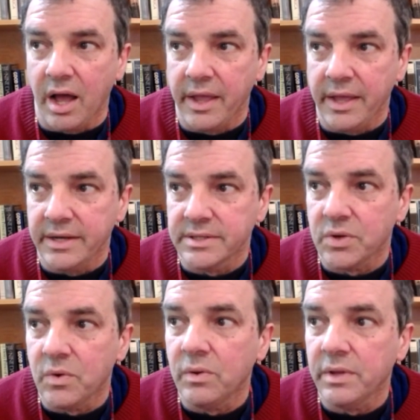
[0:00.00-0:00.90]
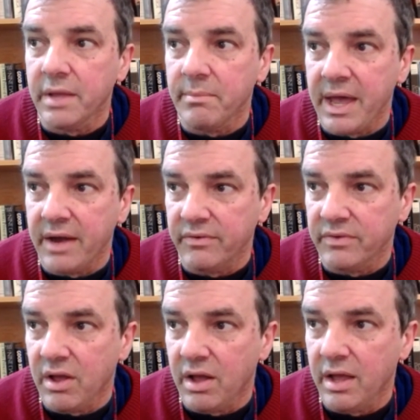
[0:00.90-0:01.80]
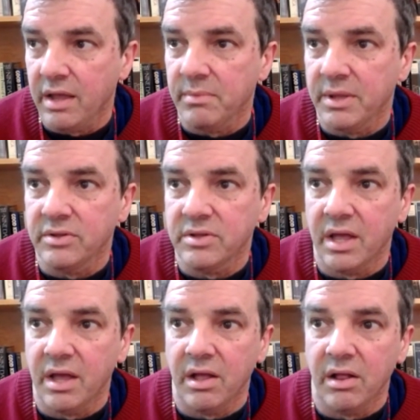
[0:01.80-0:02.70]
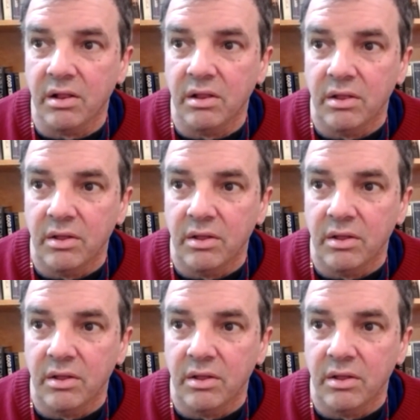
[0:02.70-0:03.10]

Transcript: it is only a matter of time until